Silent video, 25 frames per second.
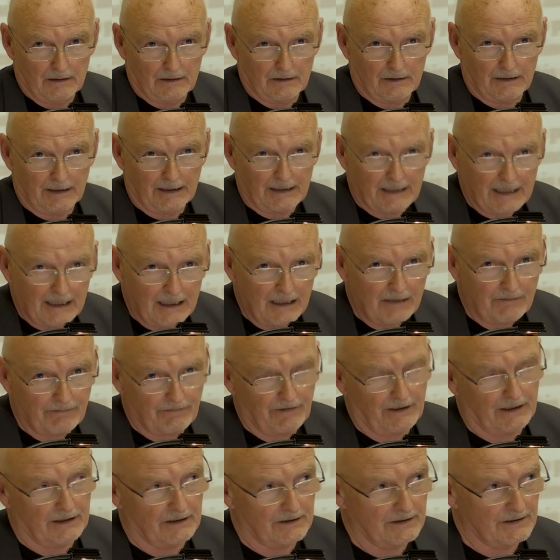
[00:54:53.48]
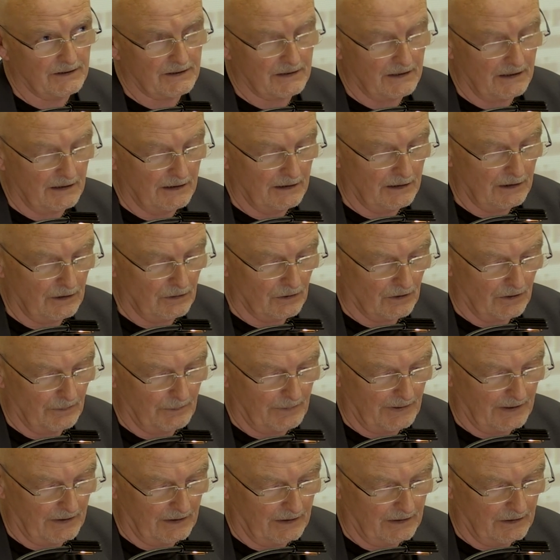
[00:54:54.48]
the key figures in the
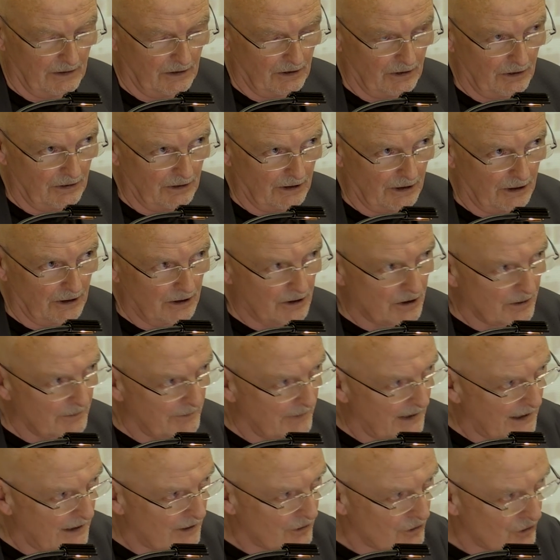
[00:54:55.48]
European Union to make